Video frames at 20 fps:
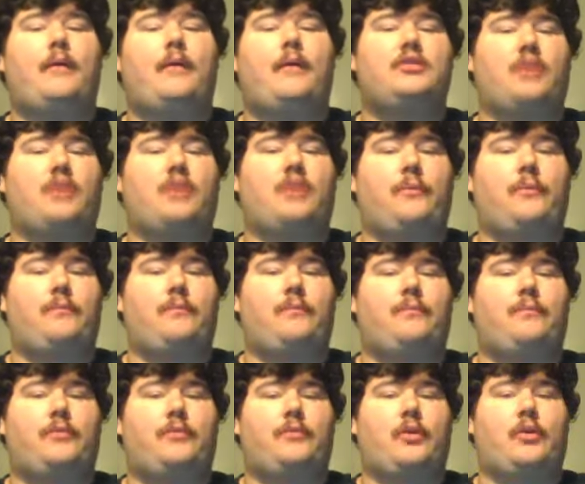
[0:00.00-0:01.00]
So
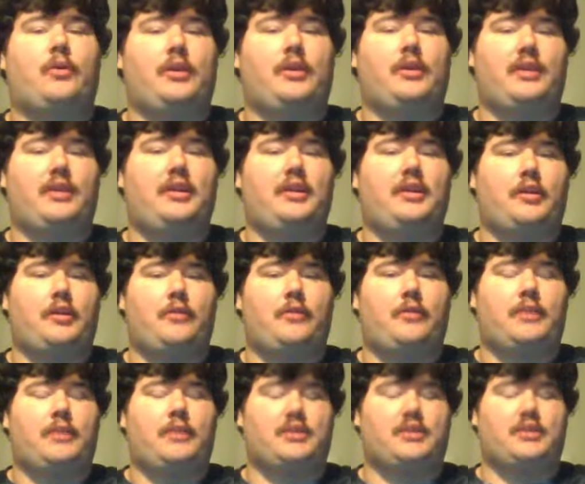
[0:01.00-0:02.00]
what you need to do
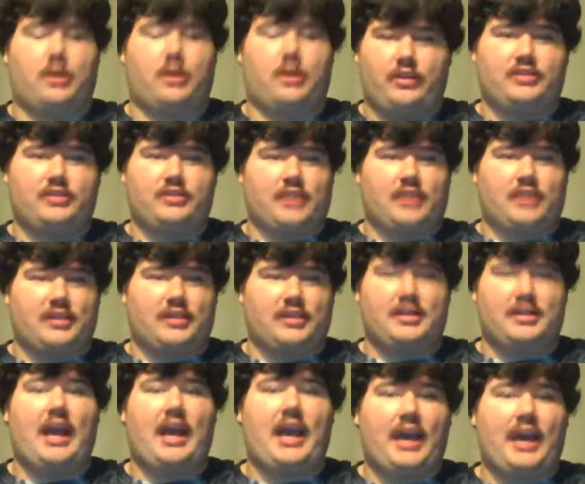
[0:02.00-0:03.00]
is go to these things,
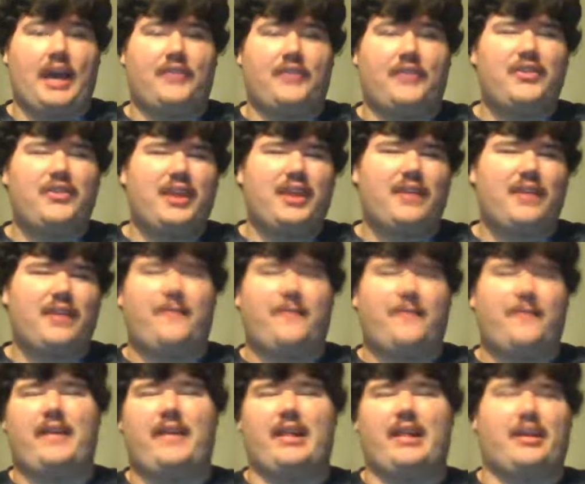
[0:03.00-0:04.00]
and if you get a
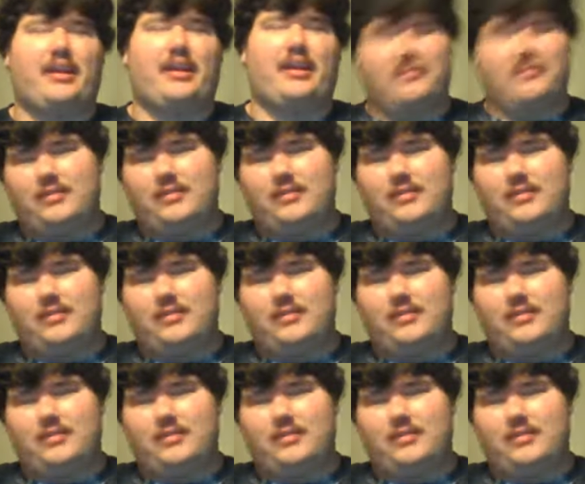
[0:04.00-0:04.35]
feeling